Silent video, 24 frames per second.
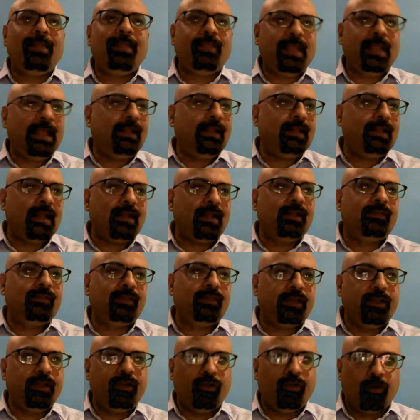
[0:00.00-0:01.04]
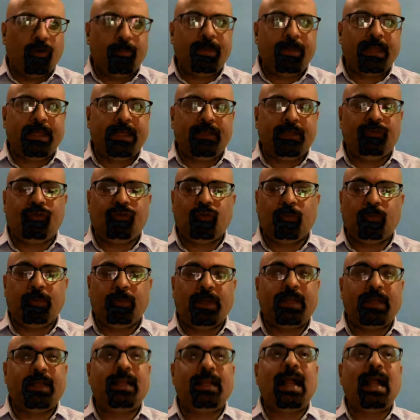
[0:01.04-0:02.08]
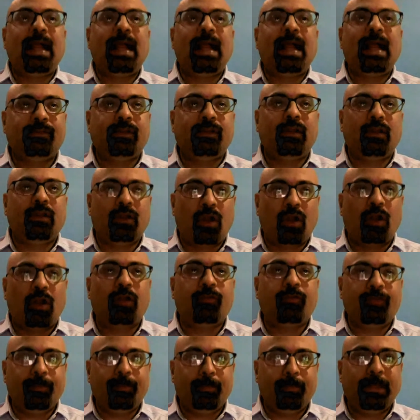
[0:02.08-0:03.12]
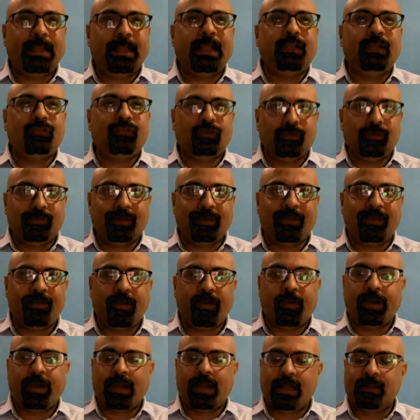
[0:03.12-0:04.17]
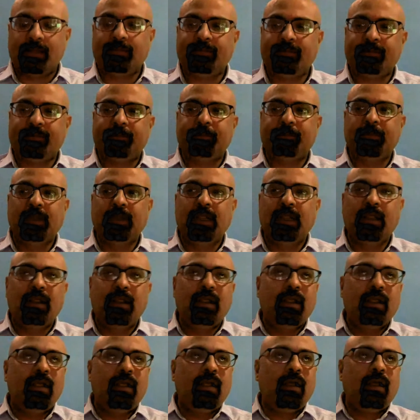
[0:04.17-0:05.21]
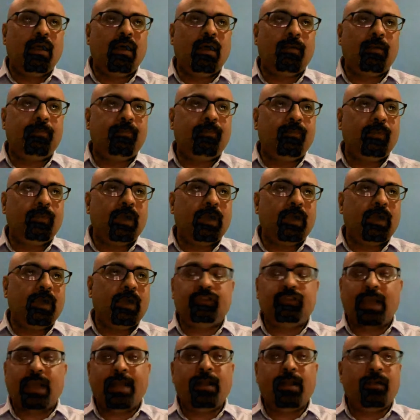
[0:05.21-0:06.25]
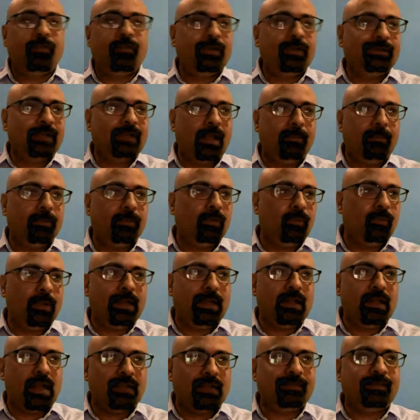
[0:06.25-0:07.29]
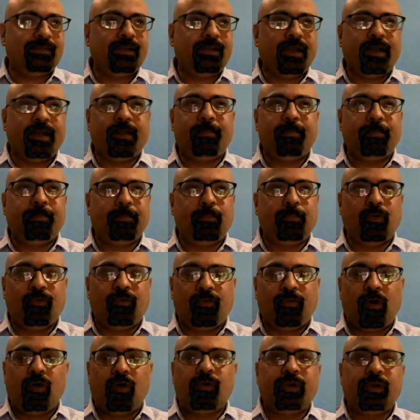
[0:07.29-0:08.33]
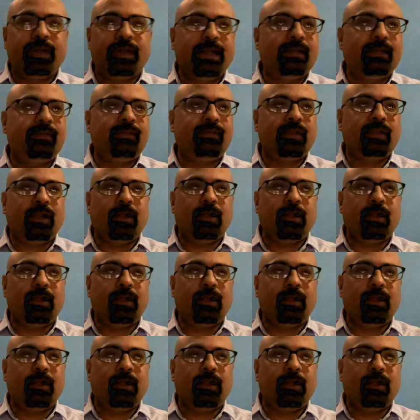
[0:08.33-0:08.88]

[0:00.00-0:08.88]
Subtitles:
think that it's a European issue, but it has a lot of implications everywhere else. China, for example, when last year it put forward its